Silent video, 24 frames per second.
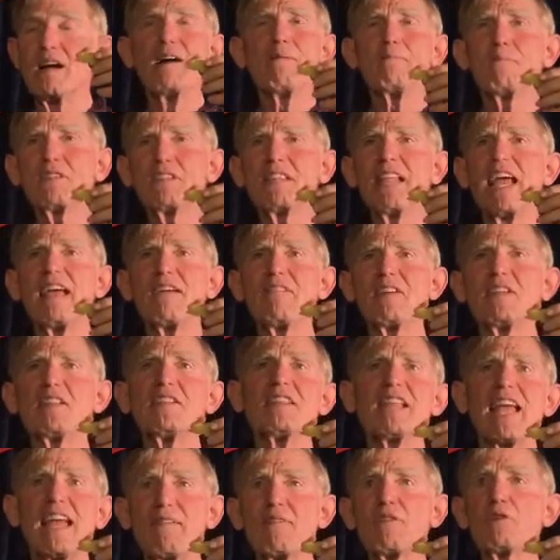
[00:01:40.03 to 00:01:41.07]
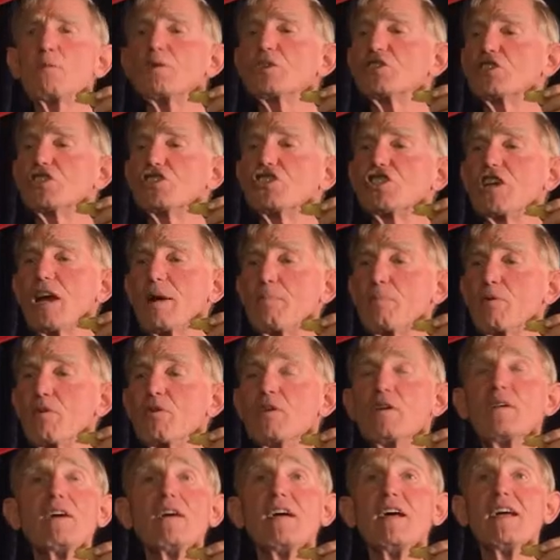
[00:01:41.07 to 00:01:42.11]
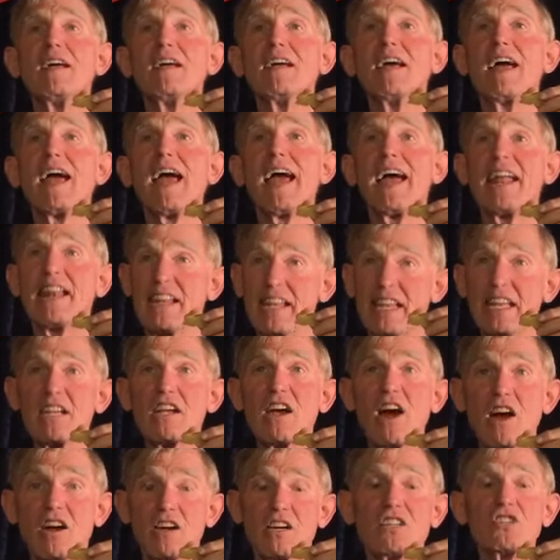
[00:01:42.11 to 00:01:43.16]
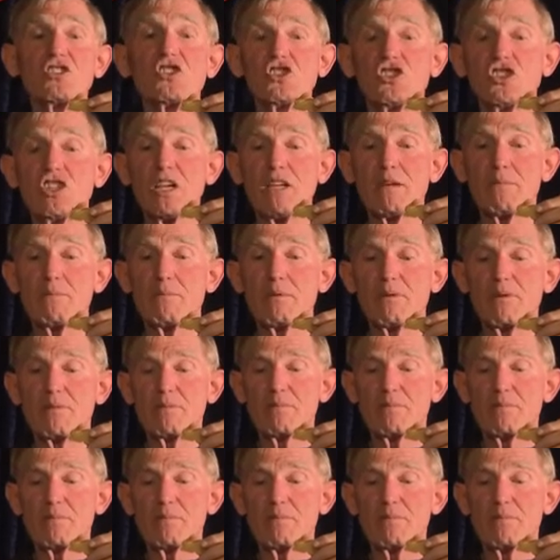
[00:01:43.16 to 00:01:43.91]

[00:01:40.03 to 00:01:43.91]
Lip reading: But David was a shepherd, and he guarded sheep.